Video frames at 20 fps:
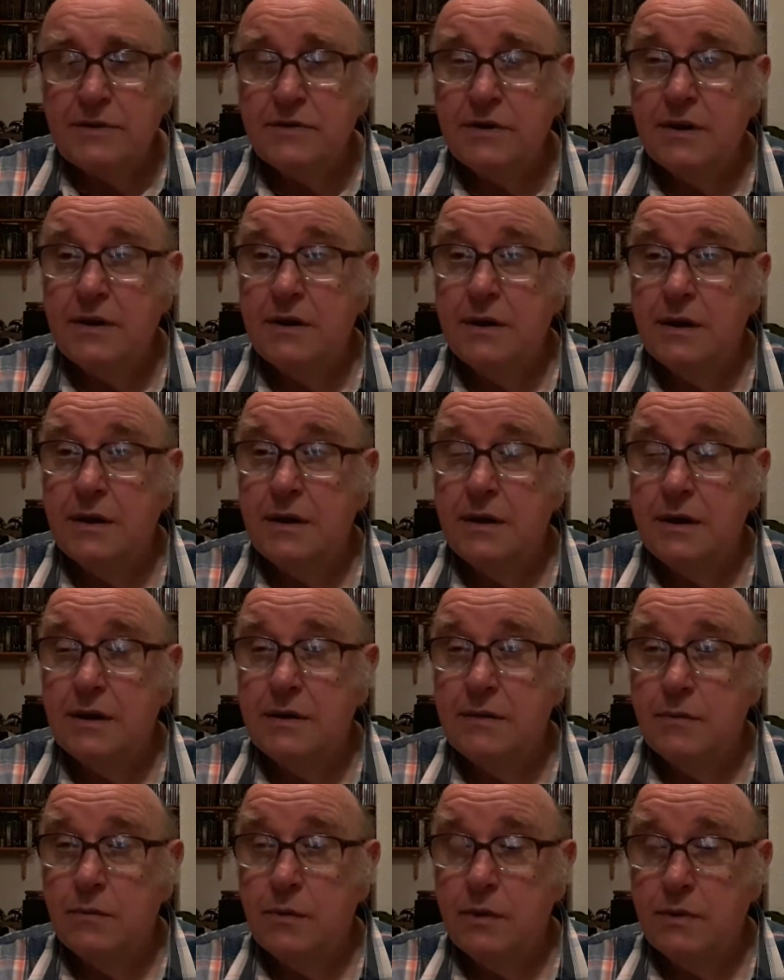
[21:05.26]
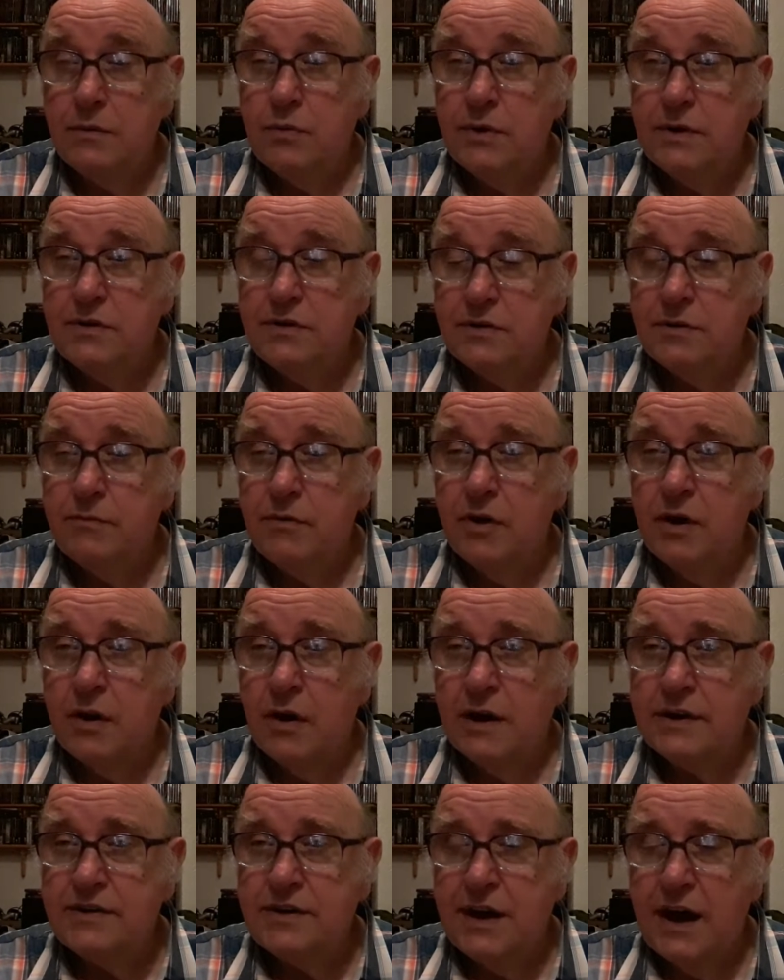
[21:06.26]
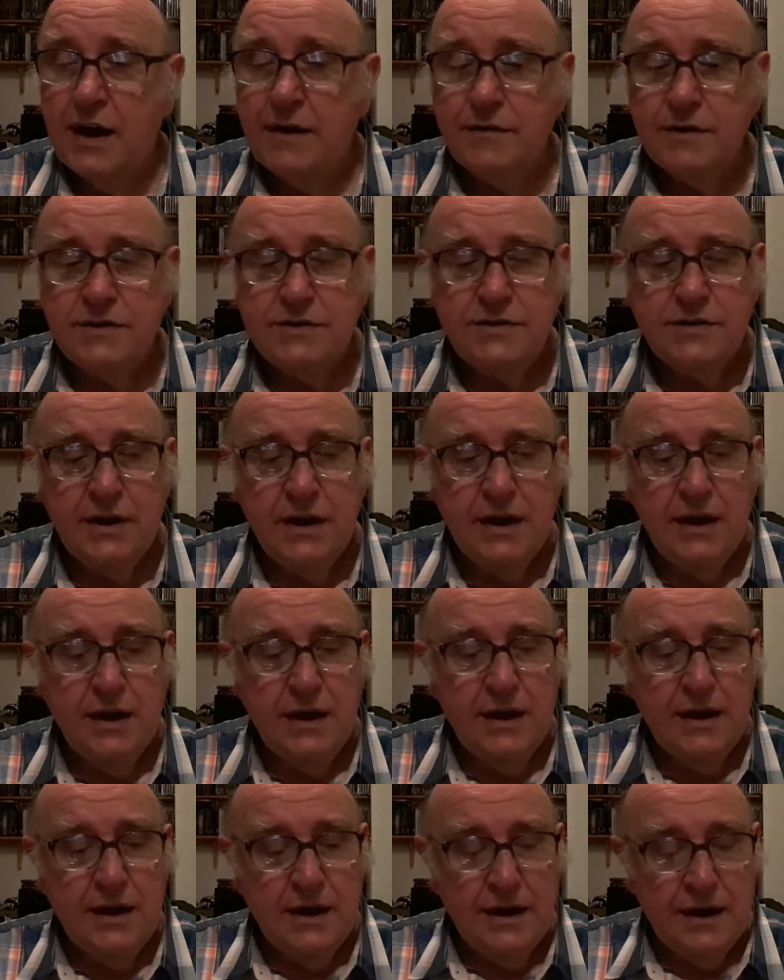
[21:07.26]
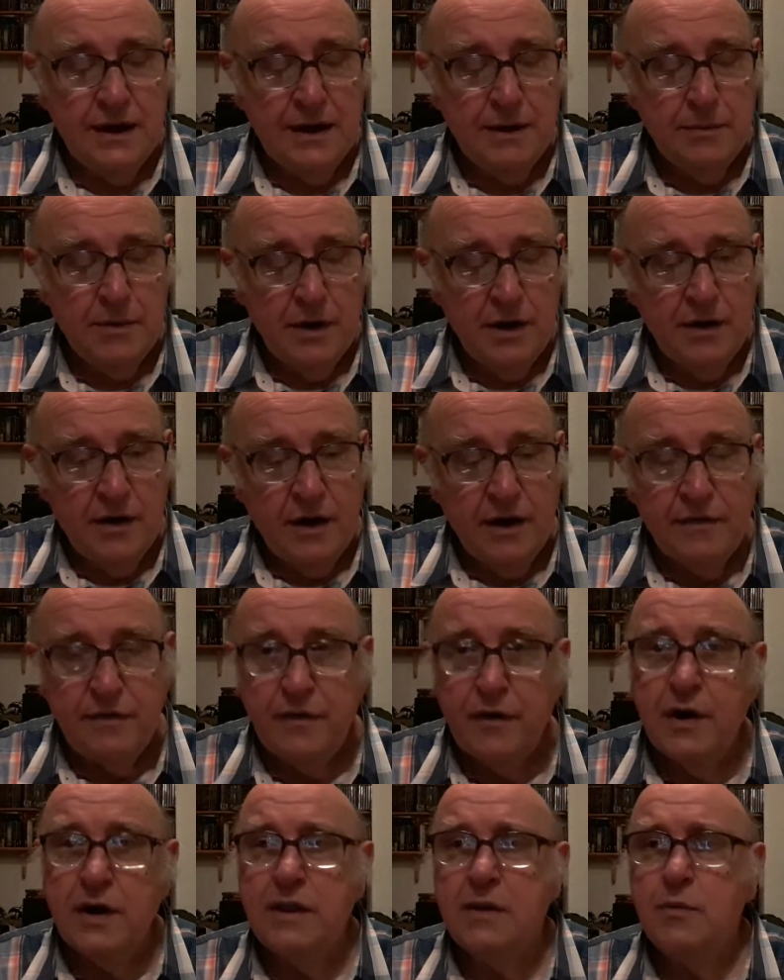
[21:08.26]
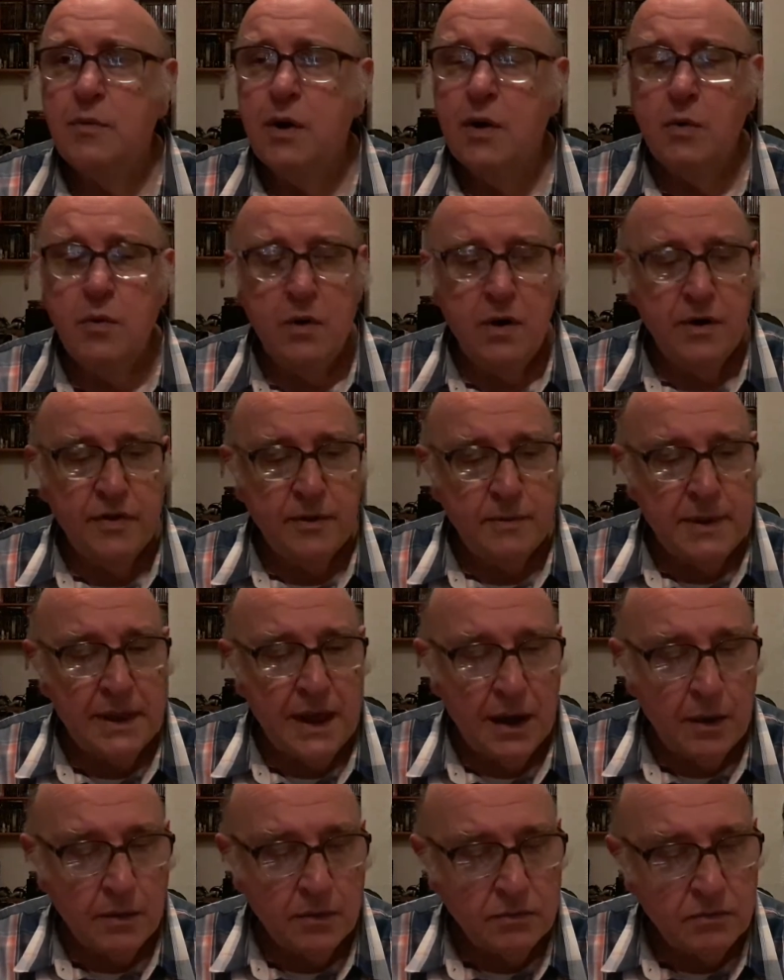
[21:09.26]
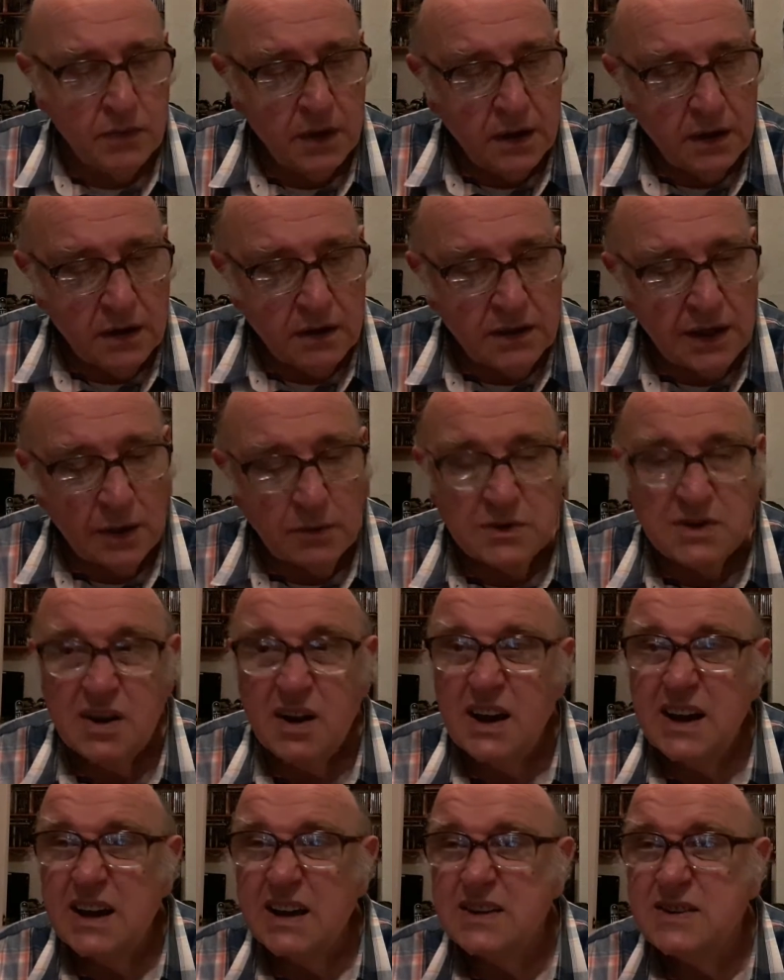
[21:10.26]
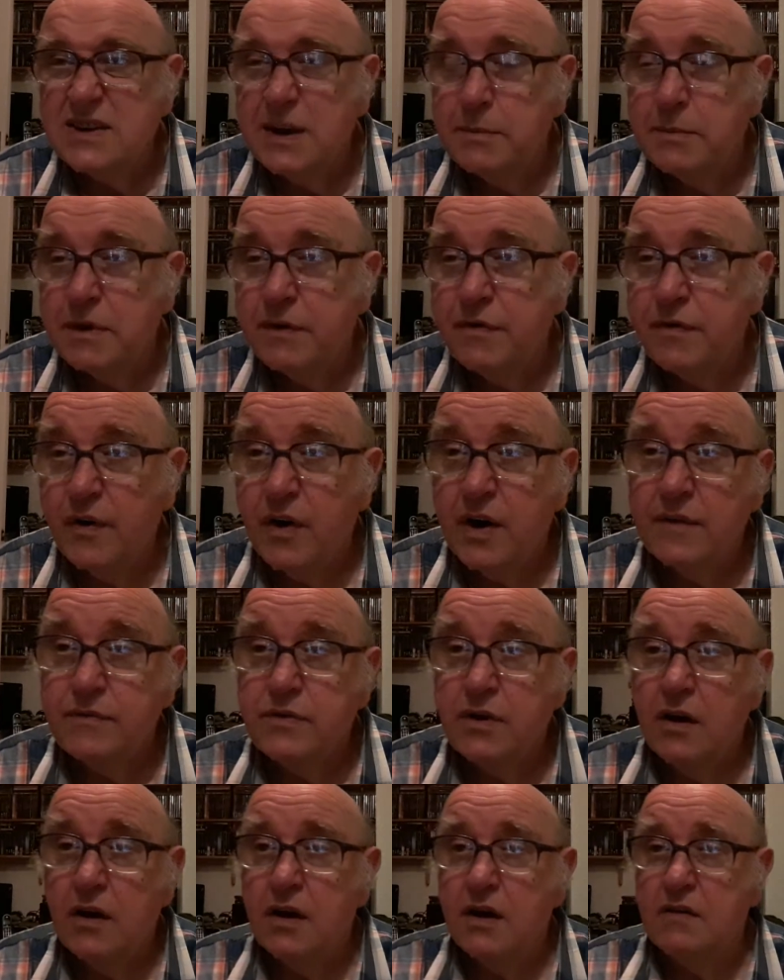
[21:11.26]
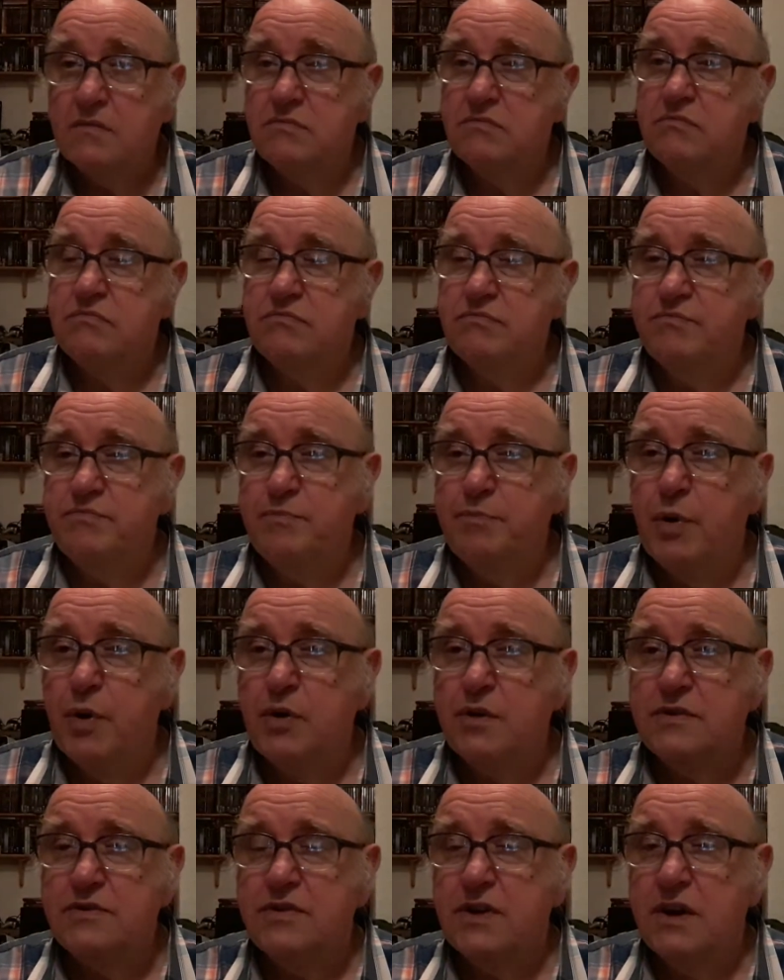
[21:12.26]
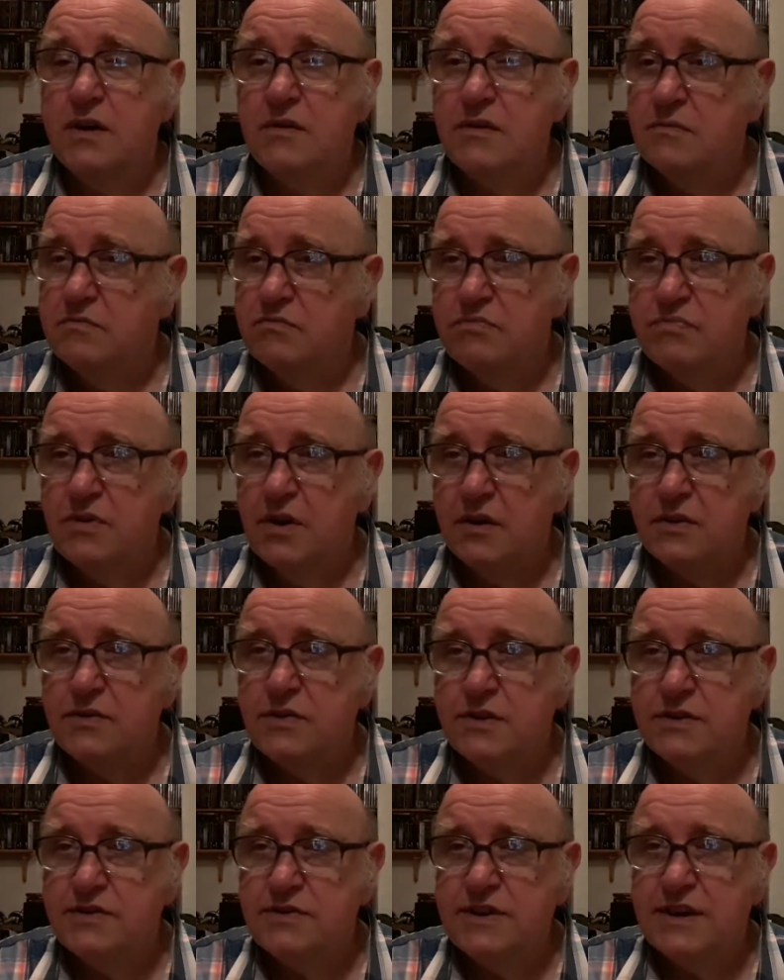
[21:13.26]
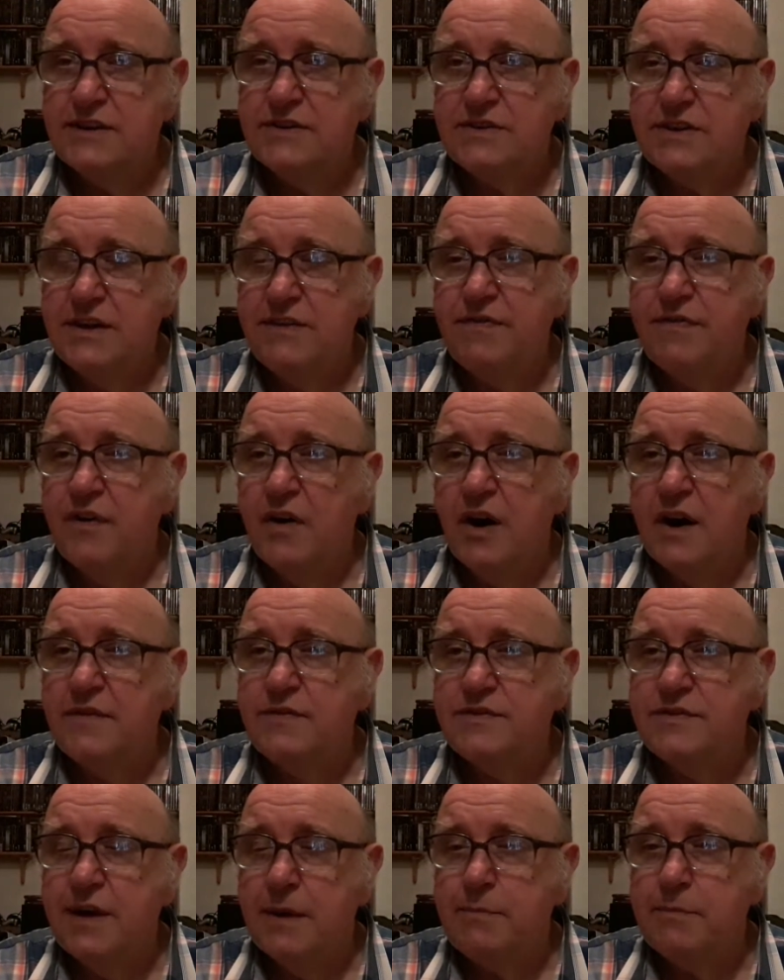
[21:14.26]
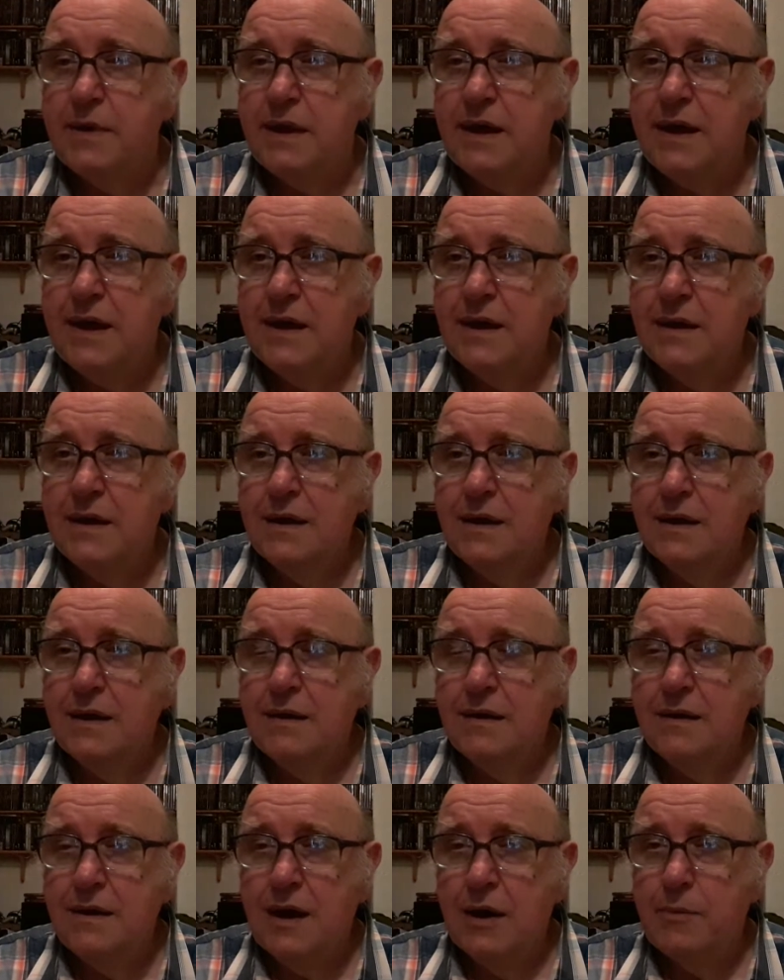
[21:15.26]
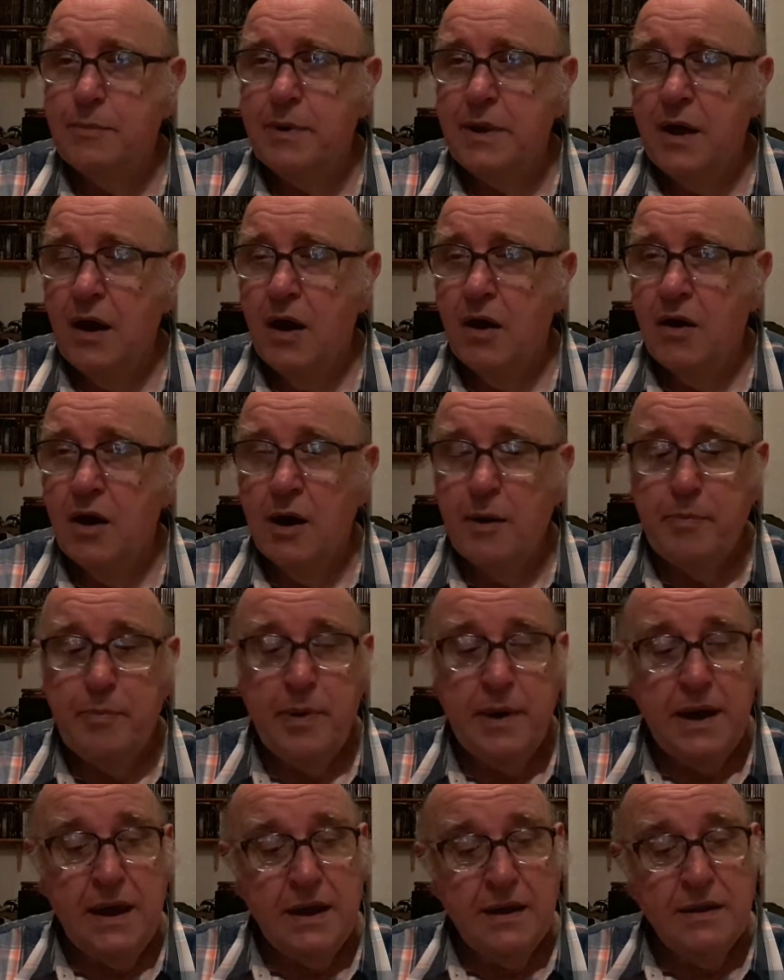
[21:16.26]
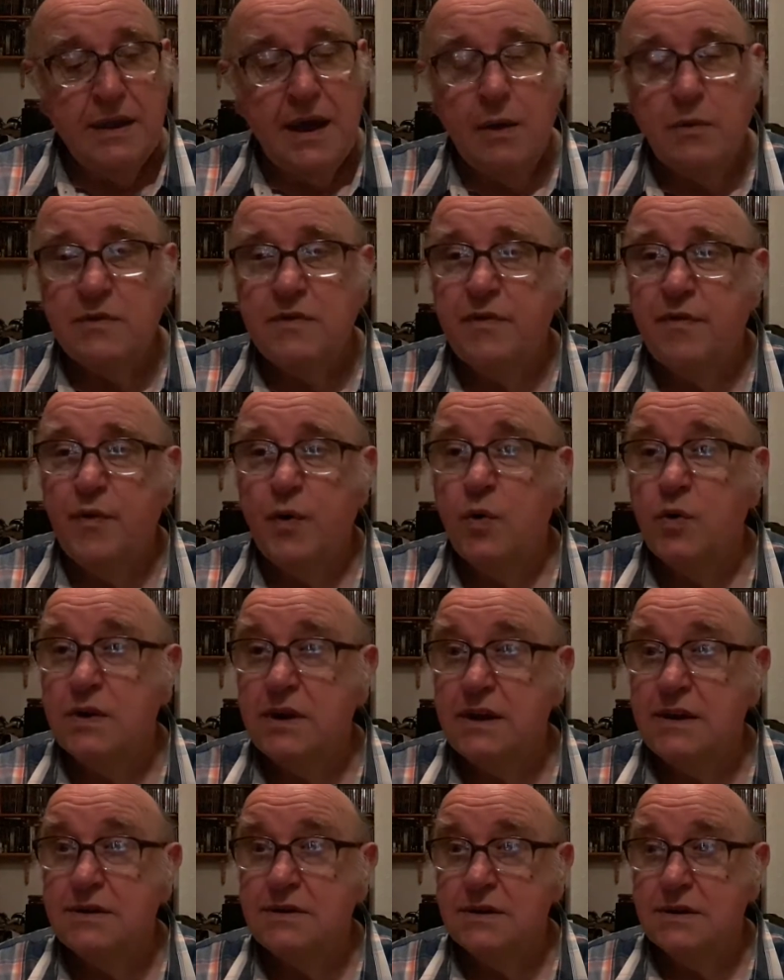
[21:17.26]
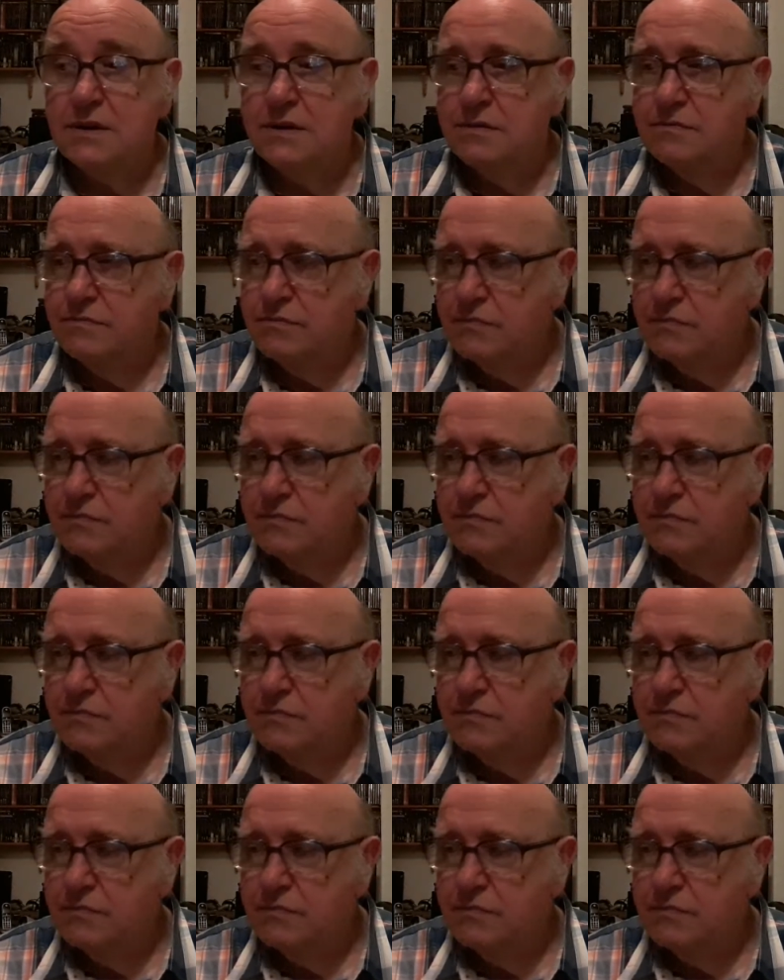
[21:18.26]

and with some very nice covers, I find them well worth. I mean, that was like a $75 book, so it cost you 65, 70. That would be the RRP, and that was 40. So